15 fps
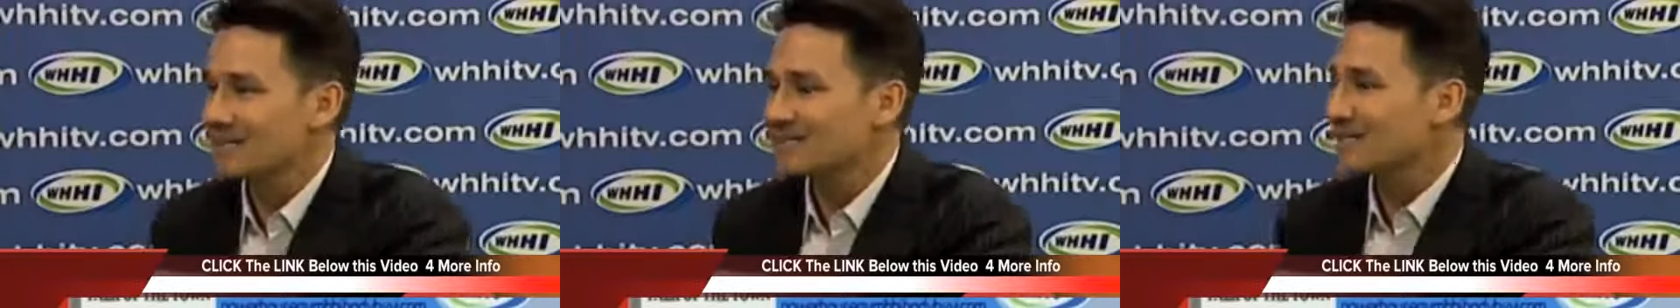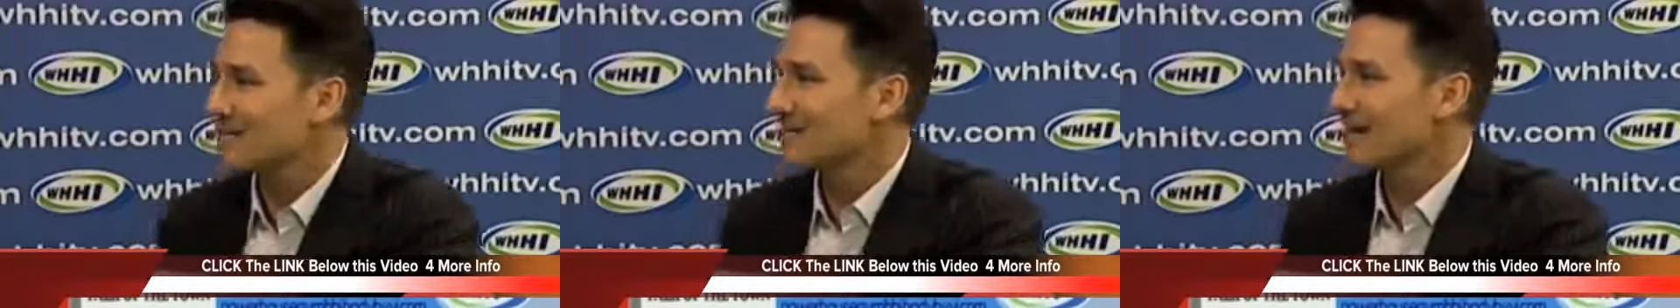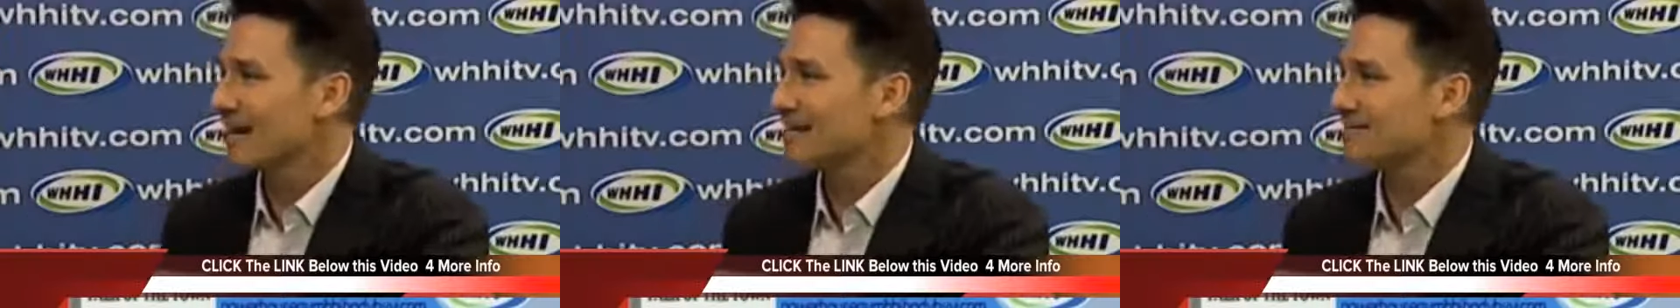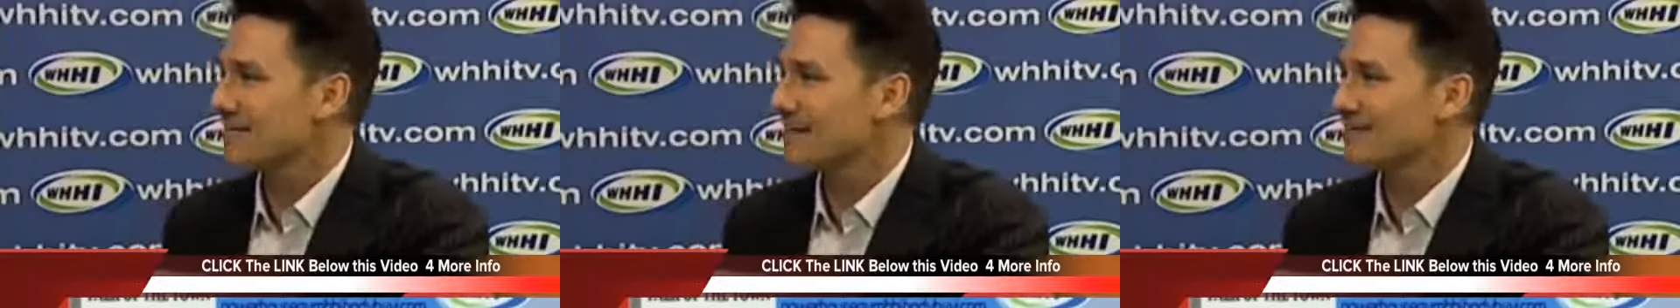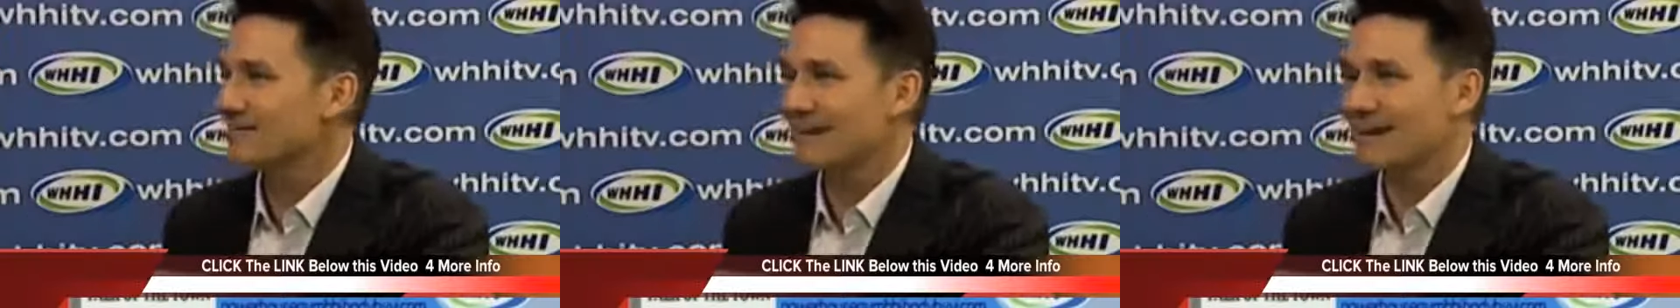I saw you guys
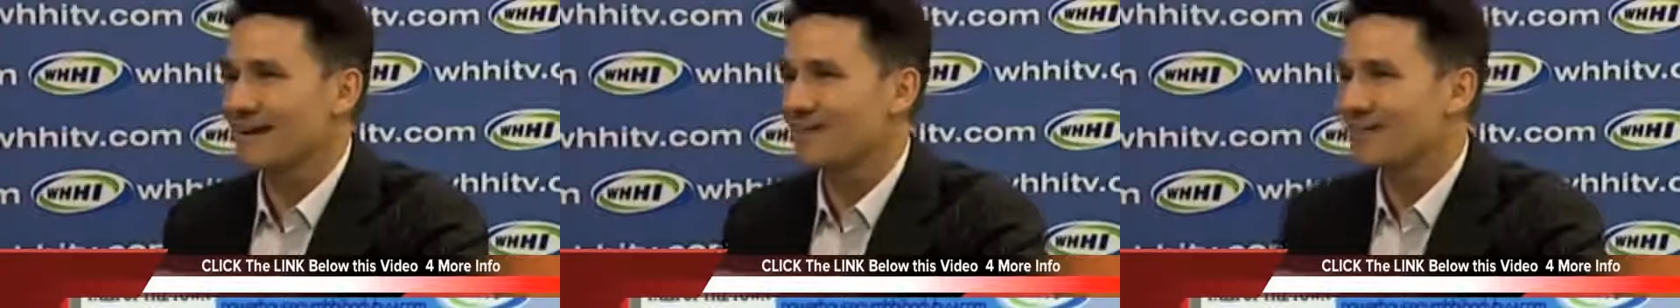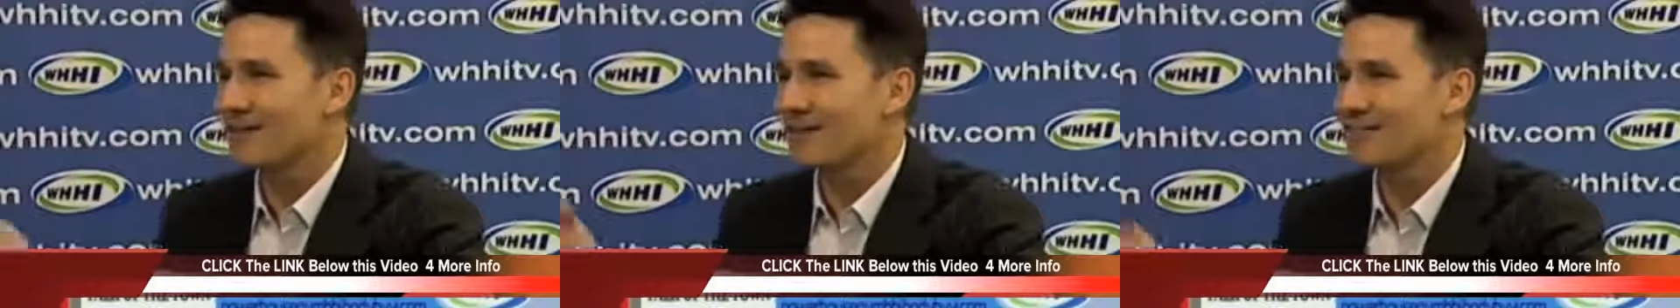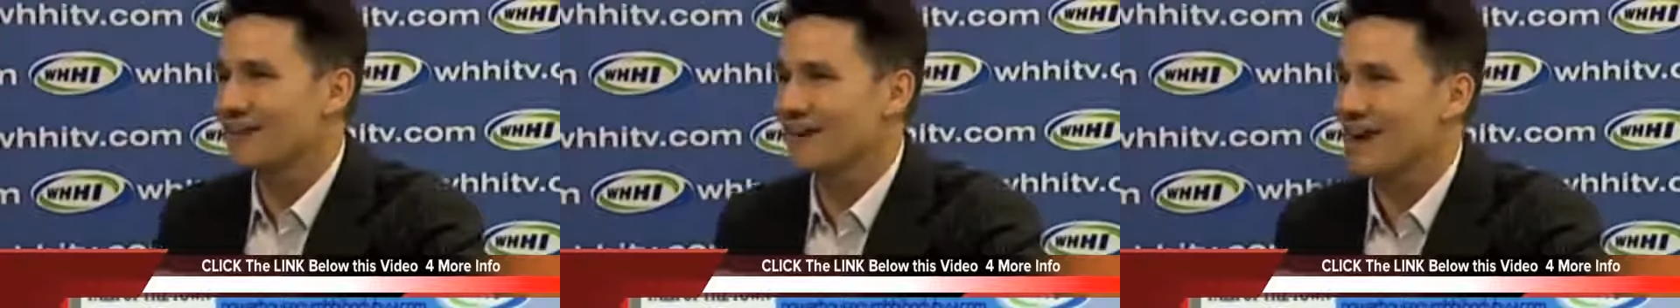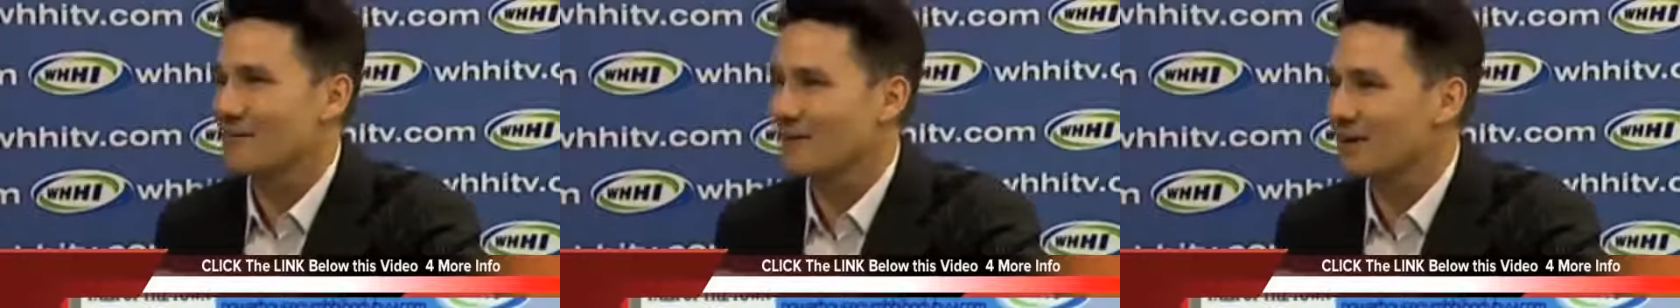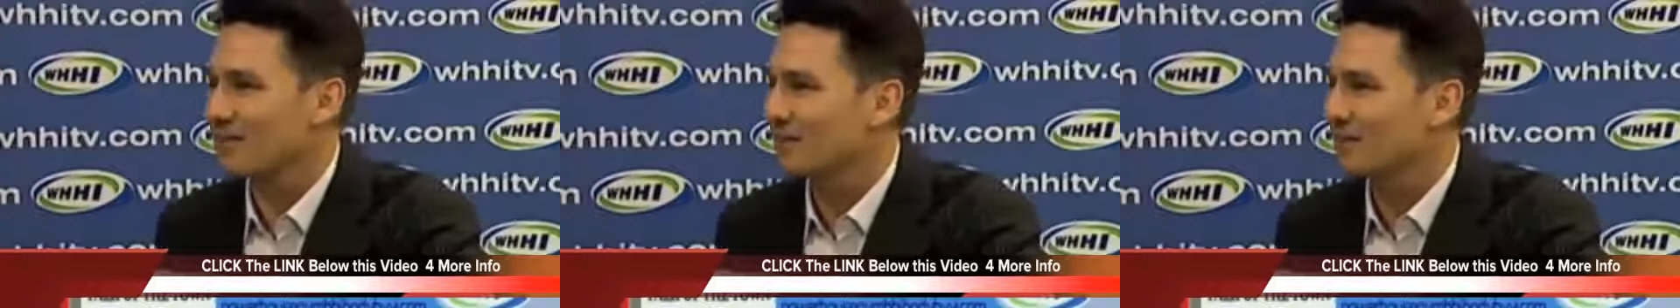out out off camera.